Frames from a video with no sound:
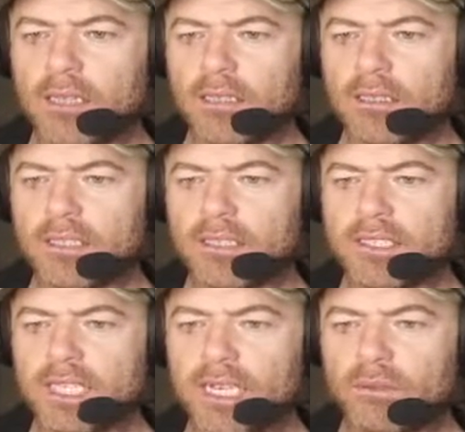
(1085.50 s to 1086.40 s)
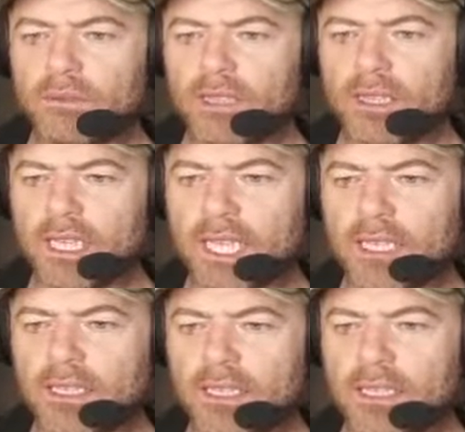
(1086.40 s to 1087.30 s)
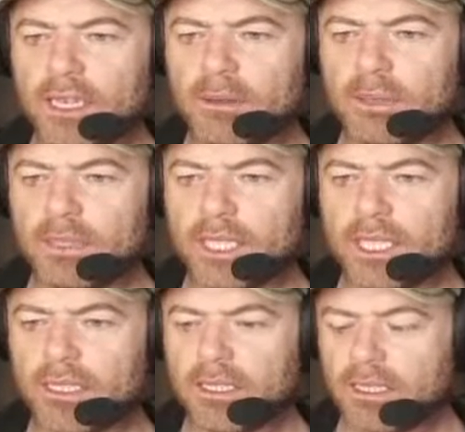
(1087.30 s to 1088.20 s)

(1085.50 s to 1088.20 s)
This sound thing that I put in.